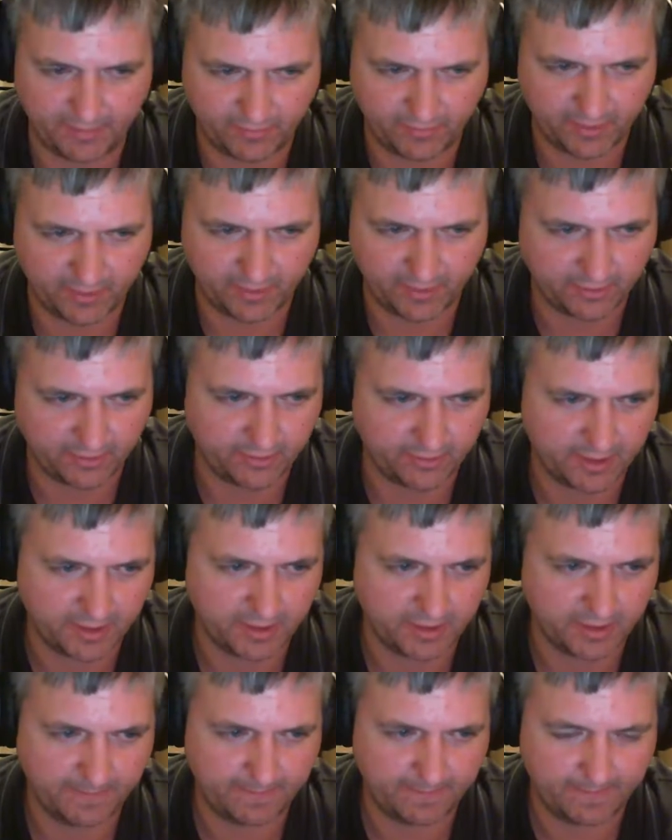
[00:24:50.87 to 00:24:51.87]
and went through
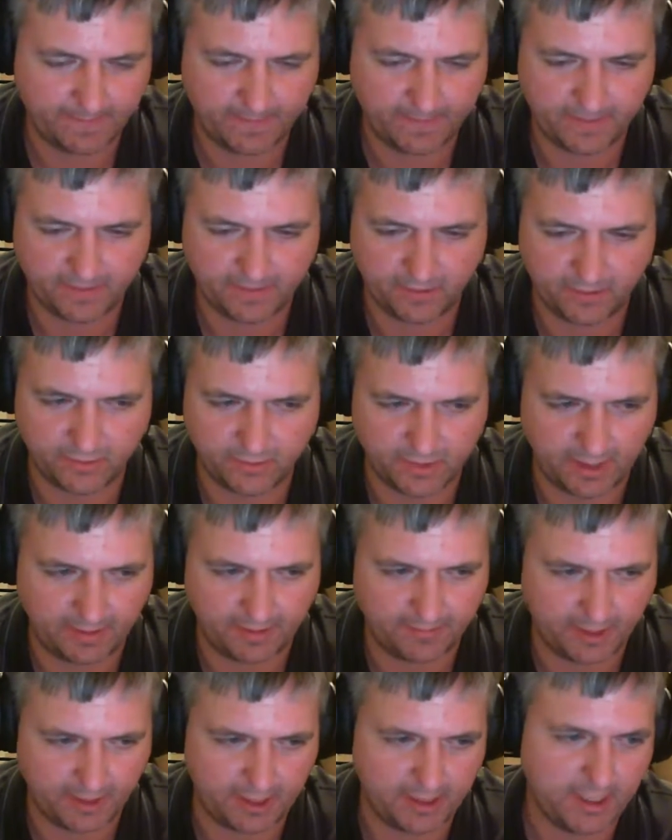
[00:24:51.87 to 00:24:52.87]
the the whole
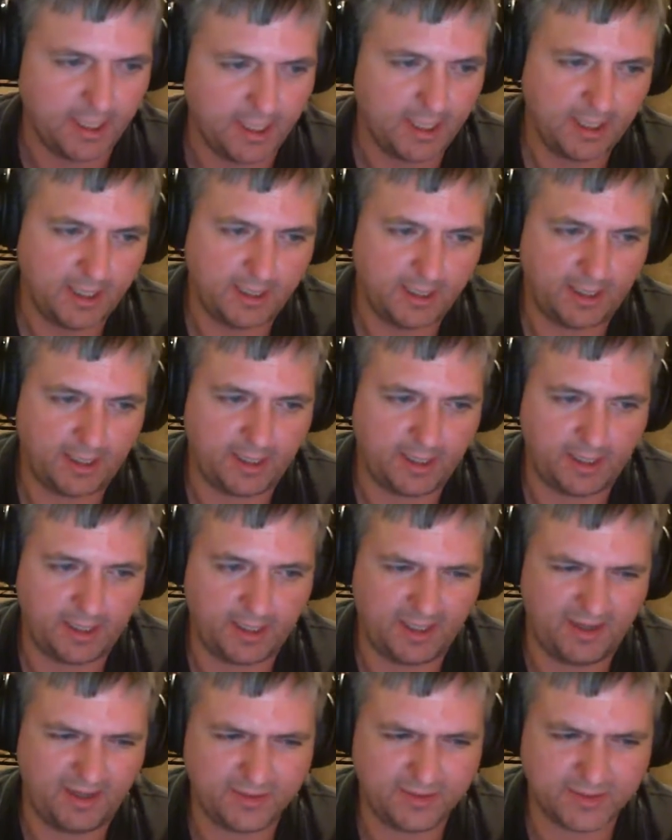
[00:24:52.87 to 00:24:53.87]
campaign,
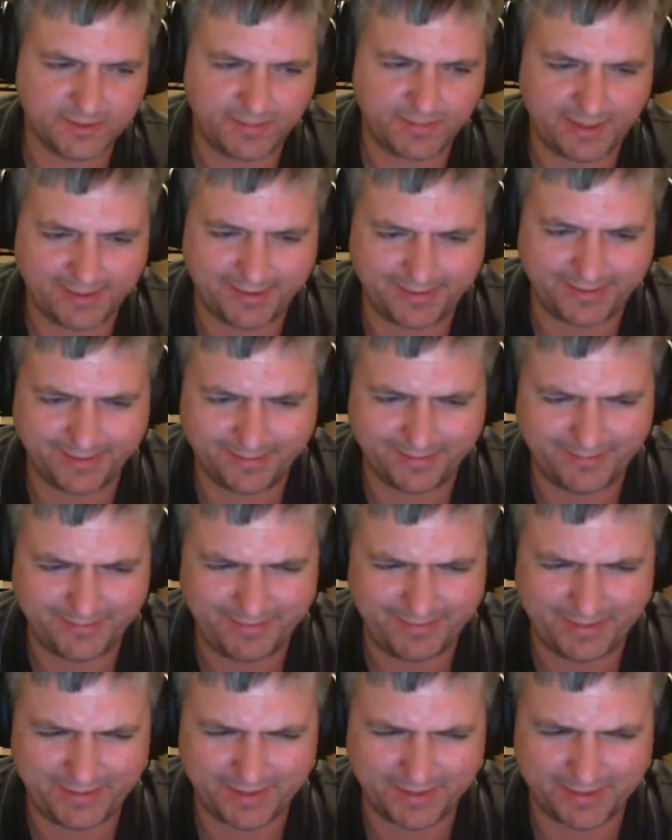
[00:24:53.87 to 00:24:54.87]
and it was about
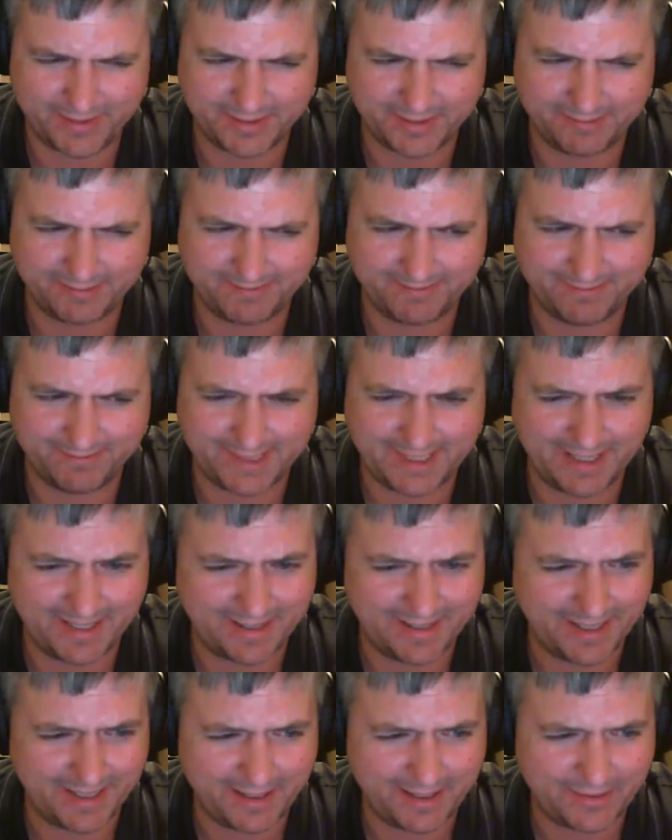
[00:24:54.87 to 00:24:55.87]
maybe a
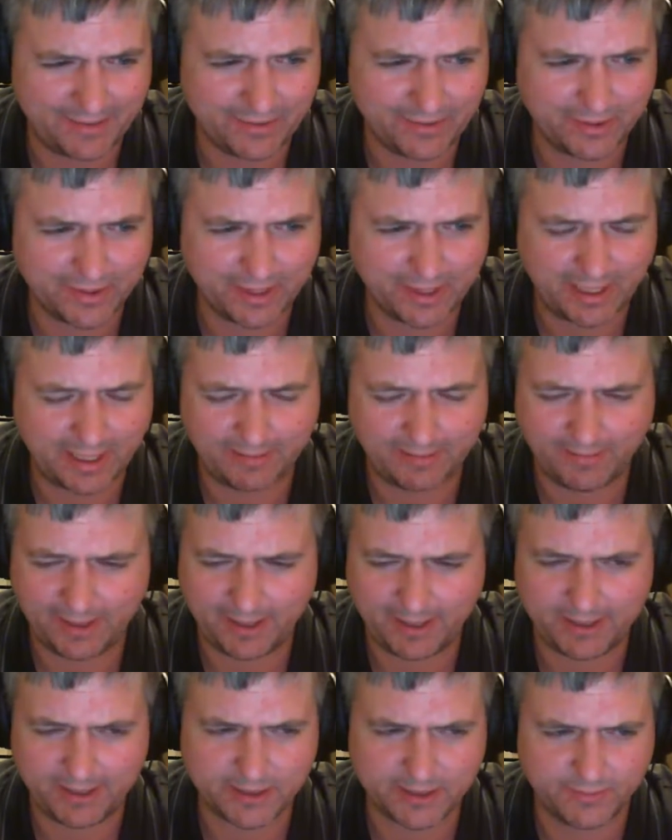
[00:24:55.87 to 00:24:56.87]
10-hour
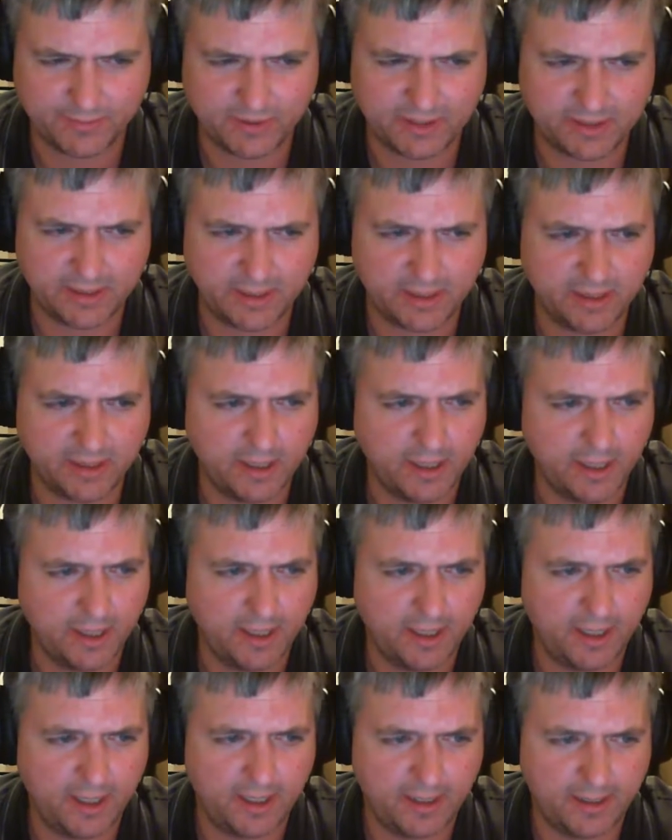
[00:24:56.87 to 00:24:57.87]
campaign somewhere around there.
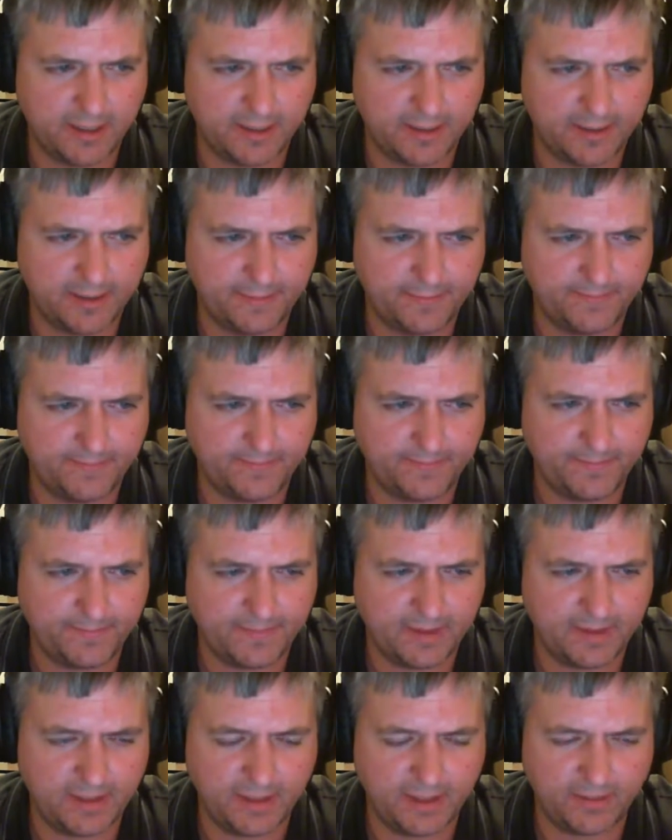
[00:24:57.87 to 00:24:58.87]

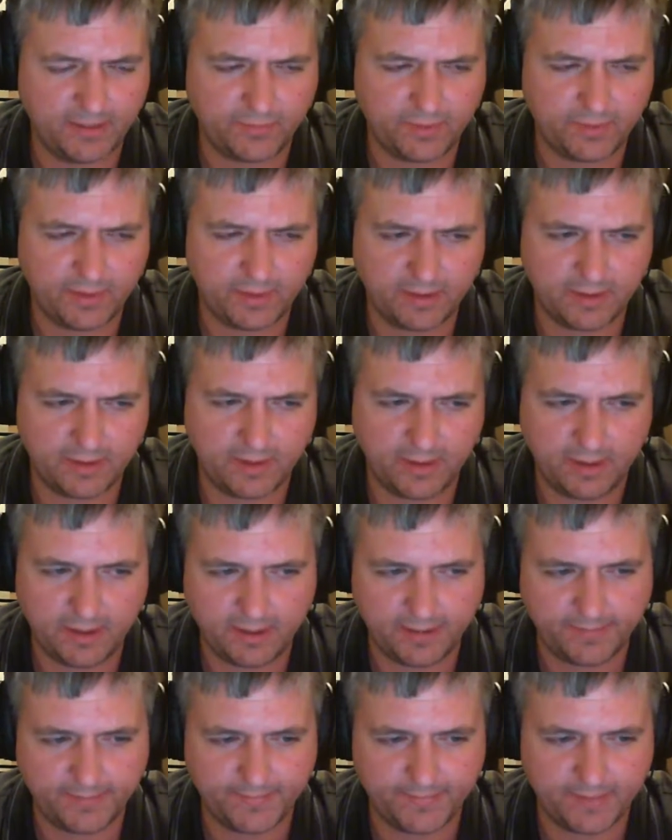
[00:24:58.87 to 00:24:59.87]
It
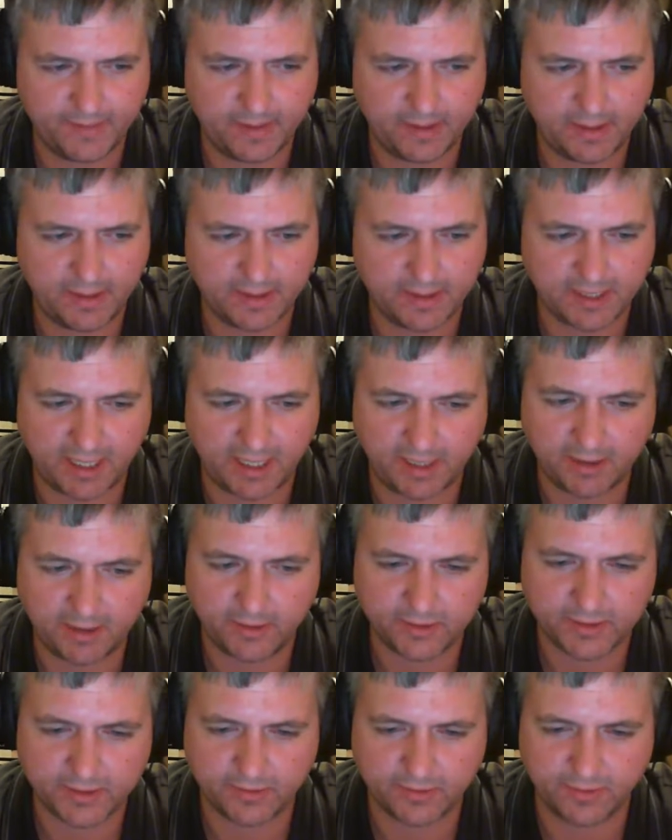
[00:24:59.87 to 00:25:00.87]
it's
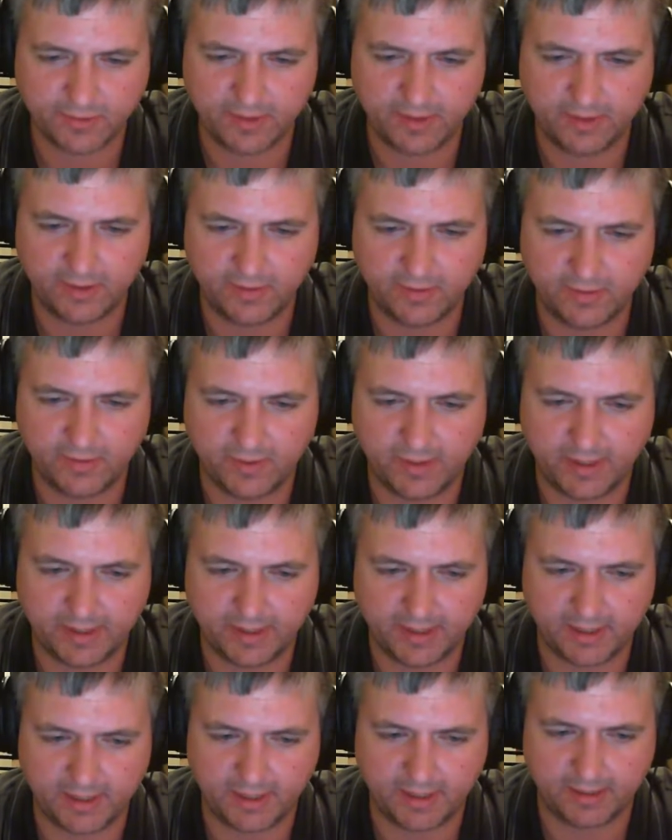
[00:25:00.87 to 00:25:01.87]
Halo, so you're not
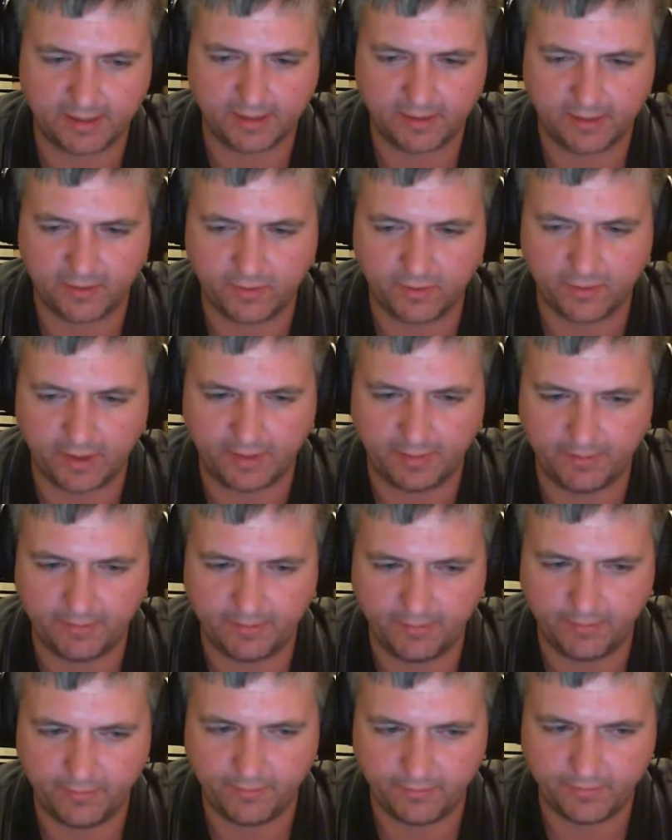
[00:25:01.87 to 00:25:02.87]
getting a whole lot
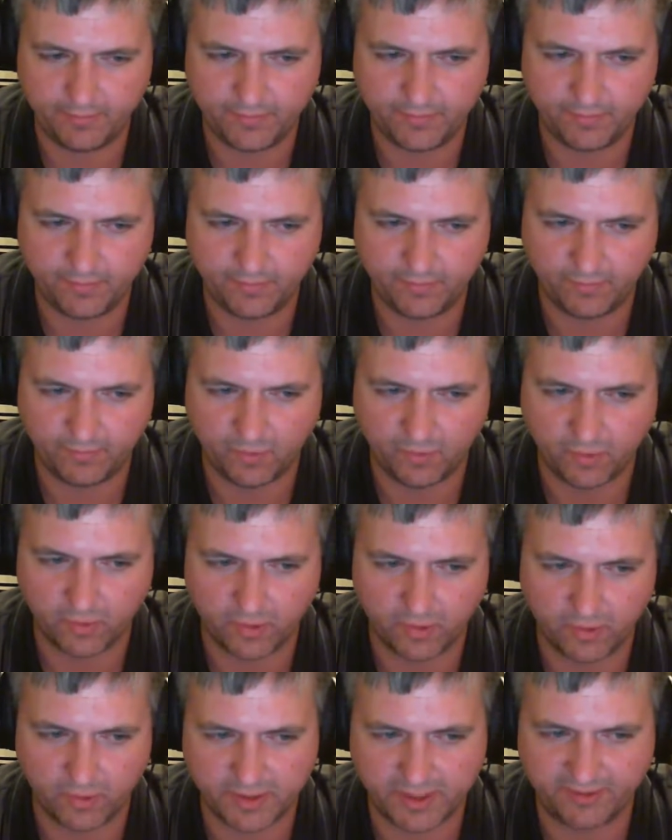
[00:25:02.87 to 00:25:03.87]

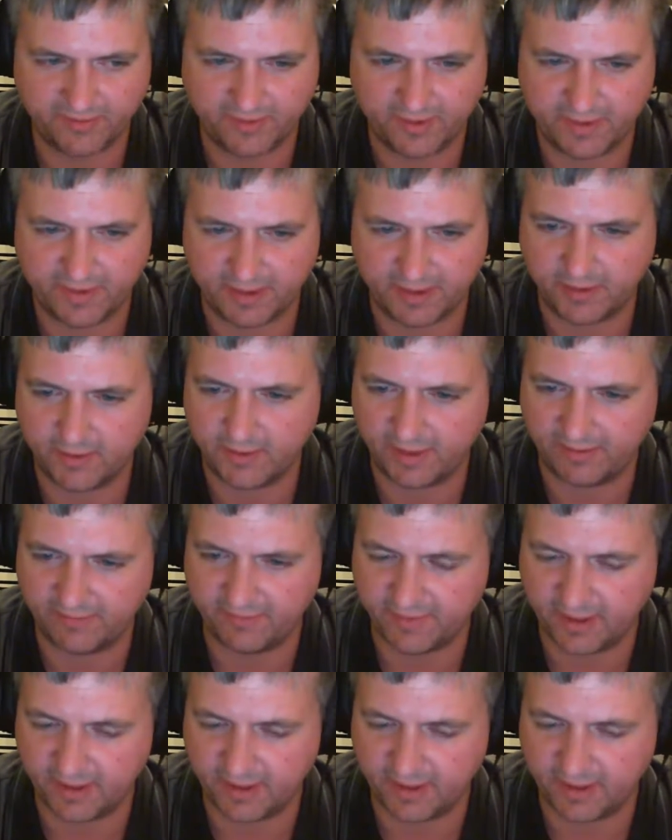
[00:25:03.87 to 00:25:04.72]
more or different than you have in